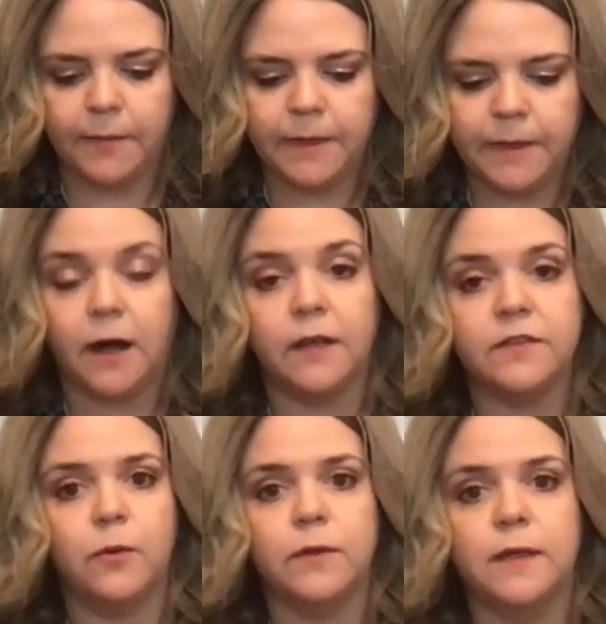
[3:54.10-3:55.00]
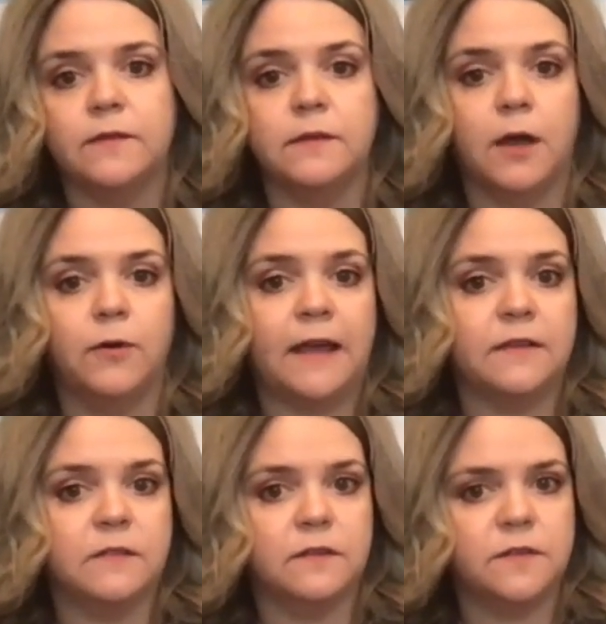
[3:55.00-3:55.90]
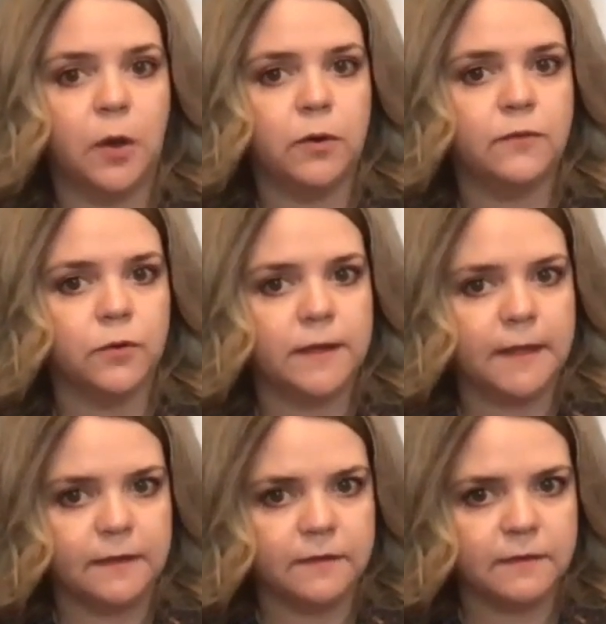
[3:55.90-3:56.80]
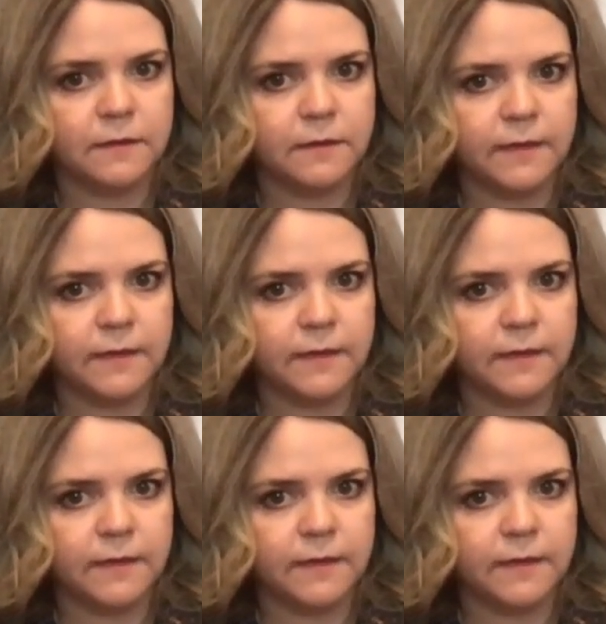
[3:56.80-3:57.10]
It also is known as the stone of release.